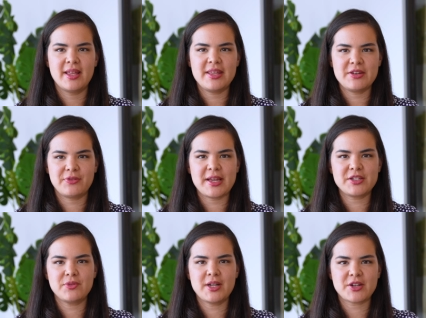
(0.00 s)
The
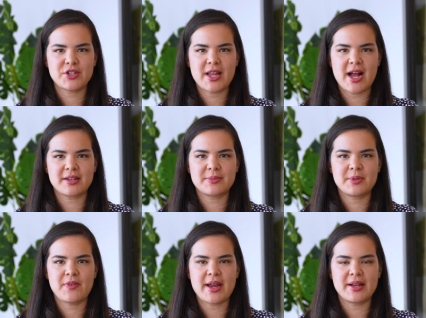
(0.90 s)
Inflation Reduction Act is
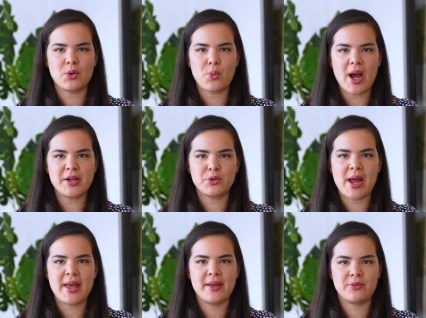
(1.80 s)
providing a wide
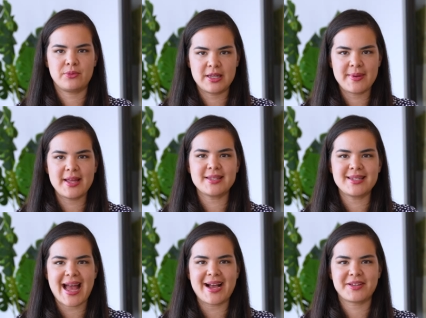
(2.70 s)
array of rebates and
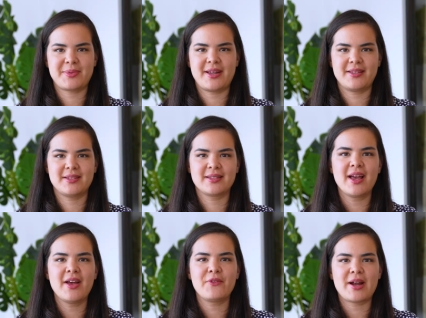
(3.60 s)
tax rates
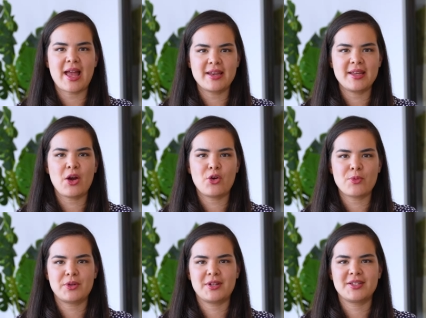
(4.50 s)
for any
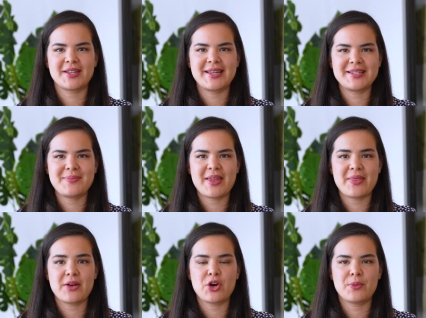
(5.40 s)
homeowners looking to make
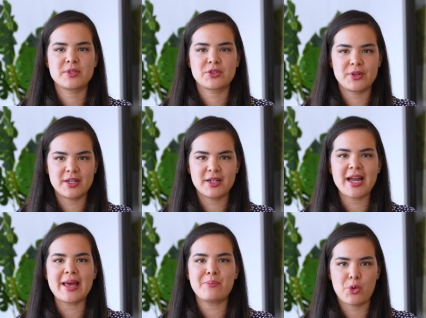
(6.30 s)
their homes greener
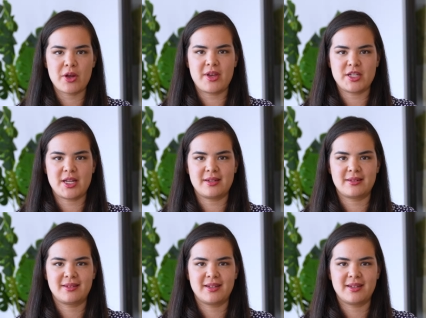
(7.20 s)
and more efficient.